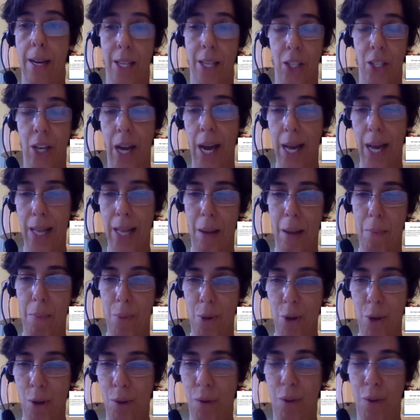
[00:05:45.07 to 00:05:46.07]
She had that
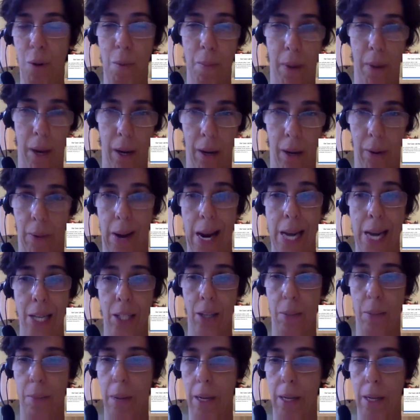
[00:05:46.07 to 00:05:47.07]
beautiful Miller rash.
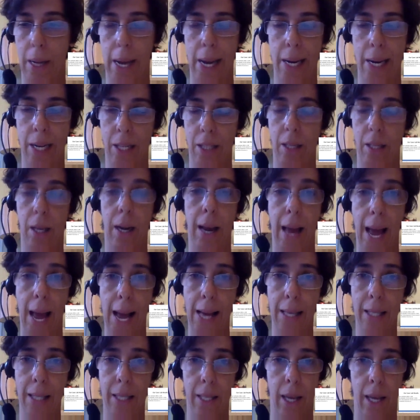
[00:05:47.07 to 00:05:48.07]
I mean, that is
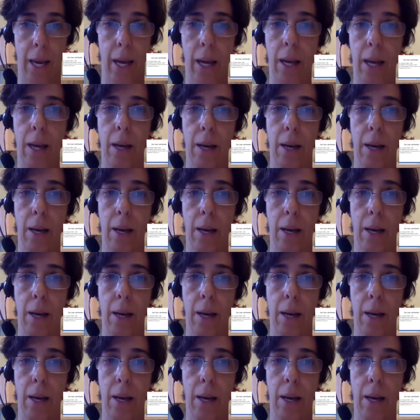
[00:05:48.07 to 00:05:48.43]
classic.